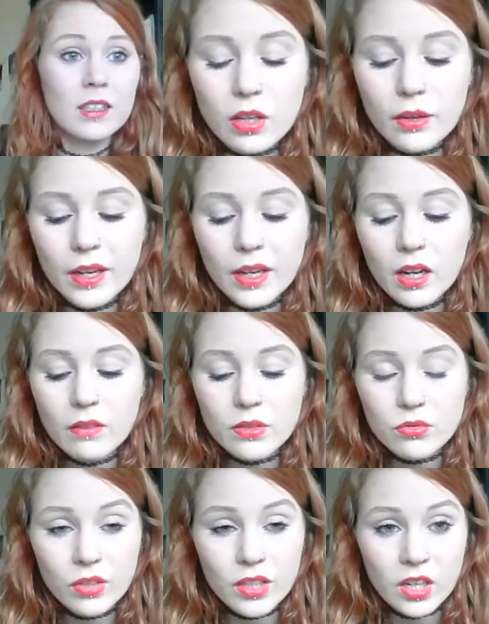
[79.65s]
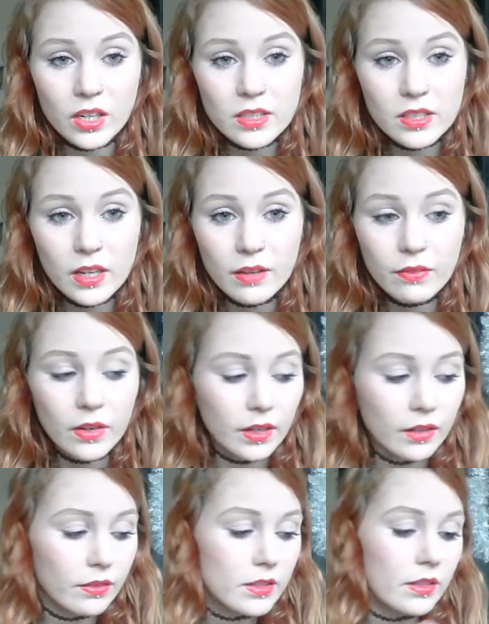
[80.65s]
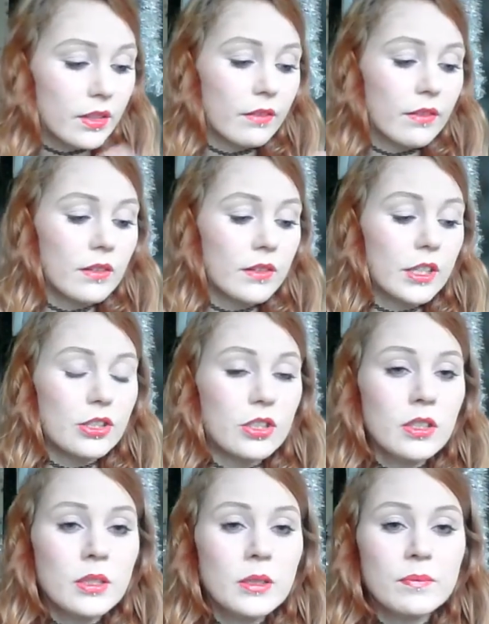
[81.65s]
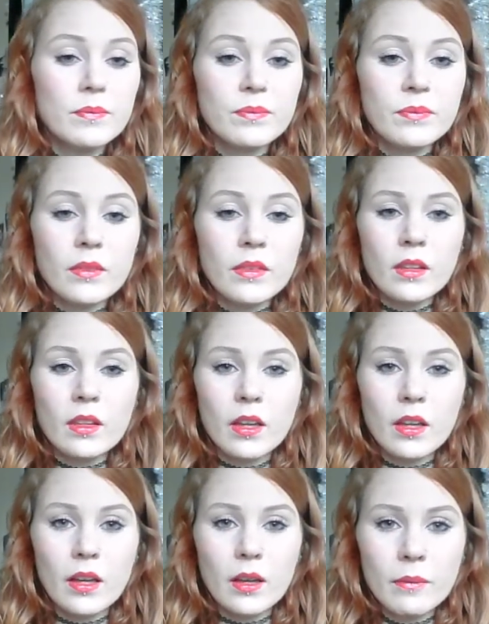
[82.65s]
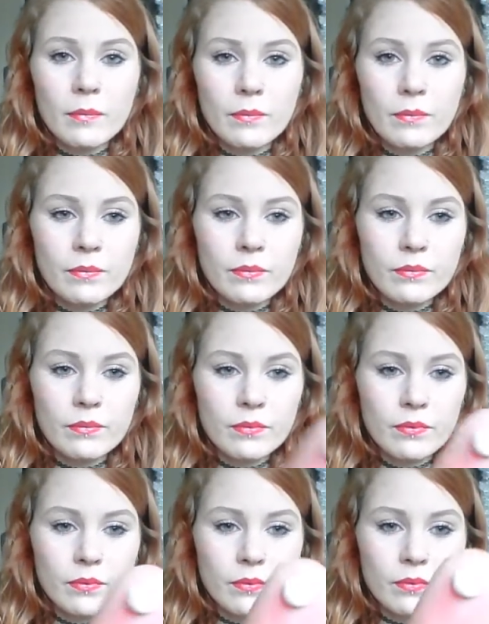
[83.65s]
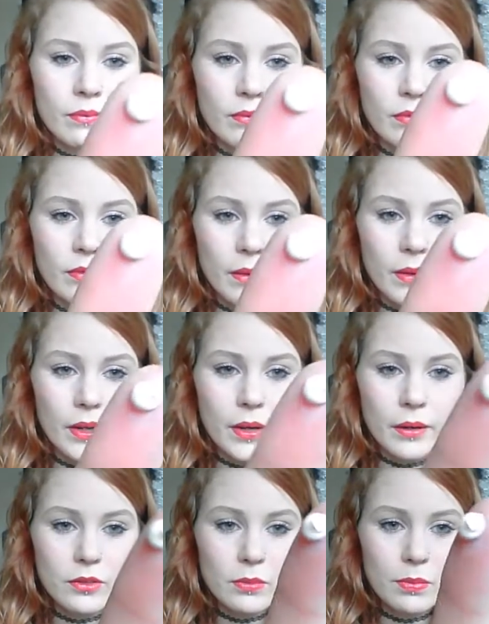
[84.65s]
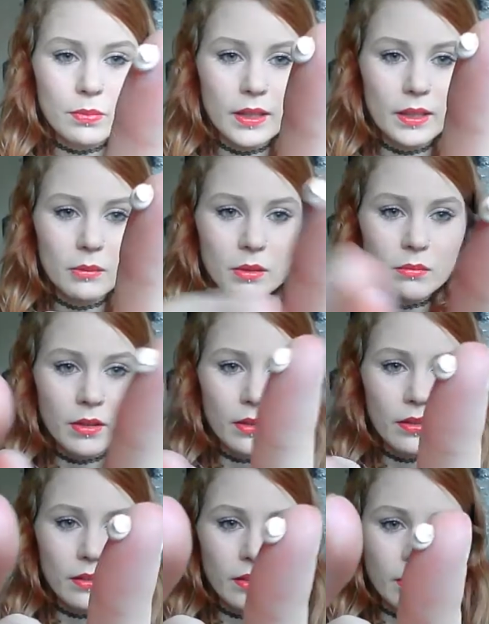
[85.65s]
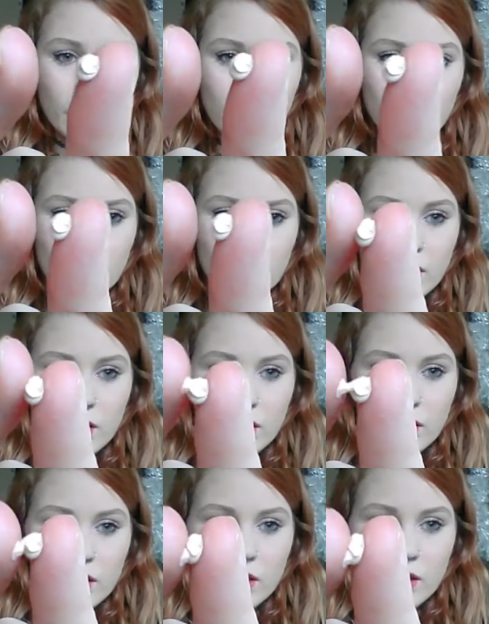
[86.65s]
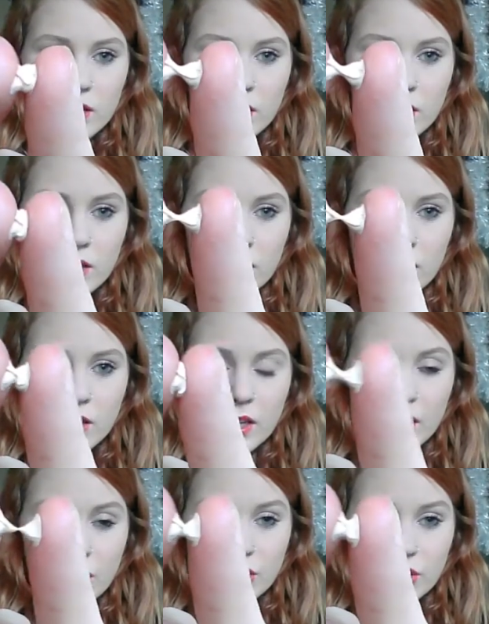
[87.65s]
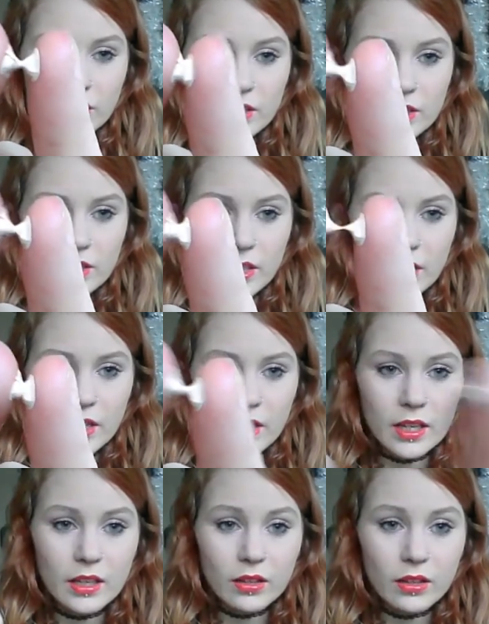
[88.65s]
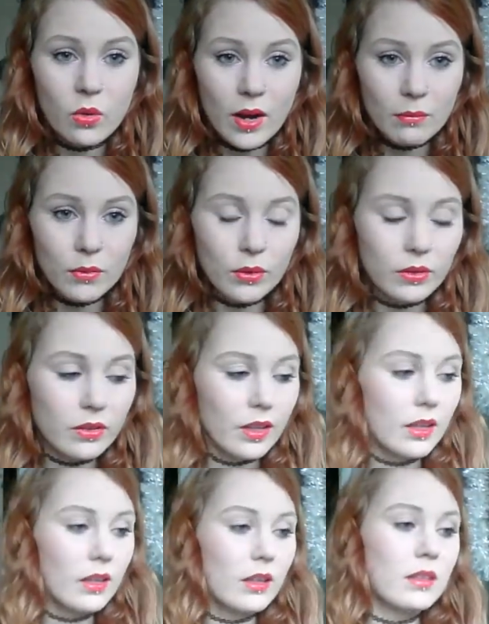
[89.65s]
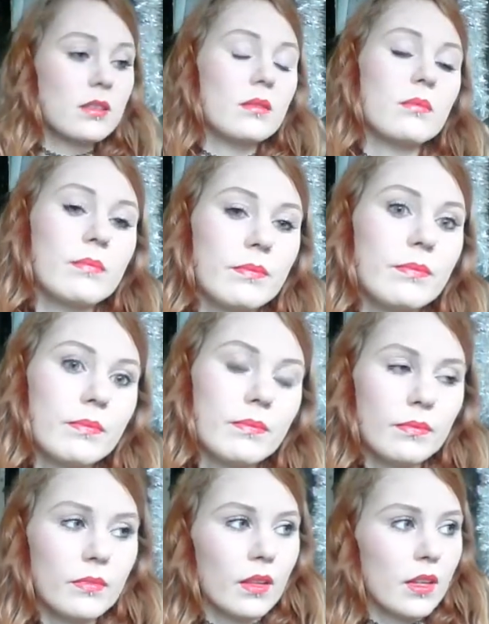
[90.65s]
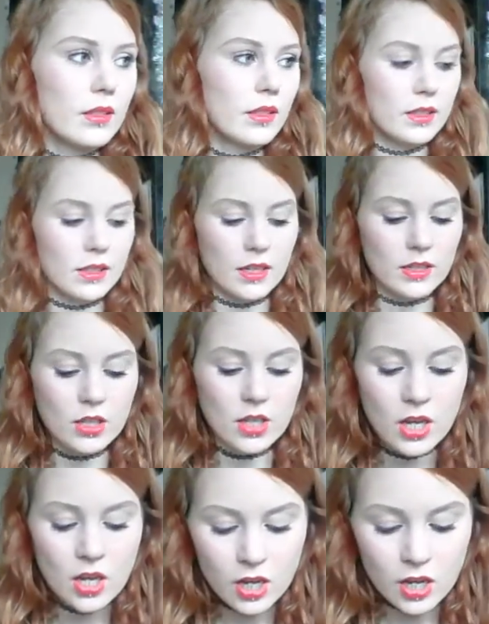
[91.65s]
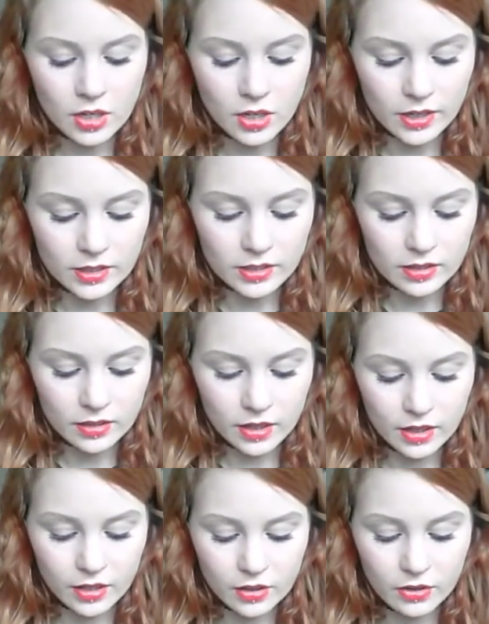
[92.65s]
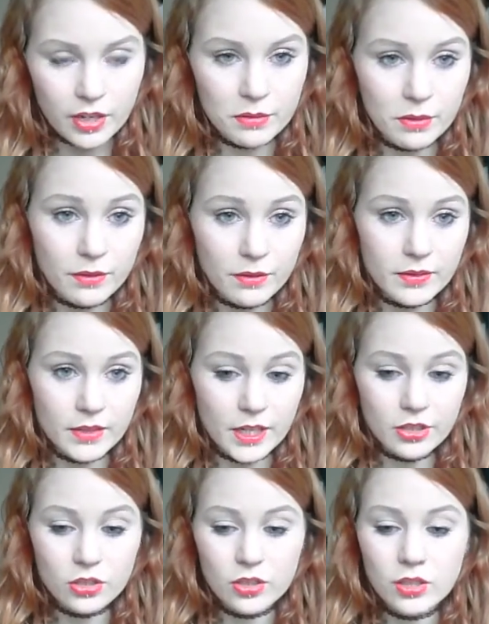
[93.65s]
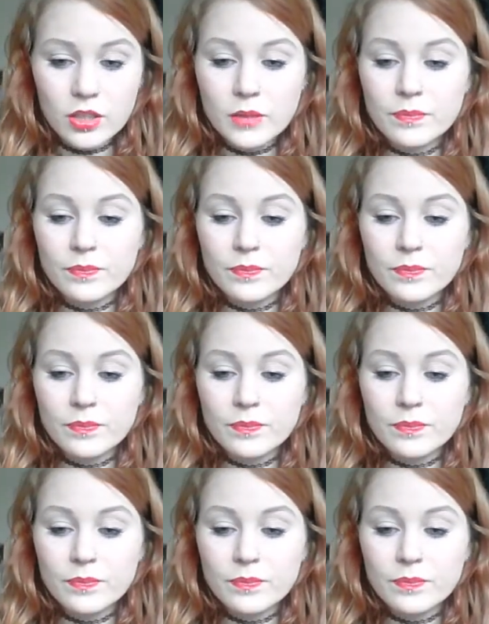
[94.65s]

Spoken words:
so it covers really nicely, I find, if it's thick foundation. There we go, I've just put a little bit on my finger there. As you can see, it's quite moussey. It's, as I said, a nice thick creamy foundation.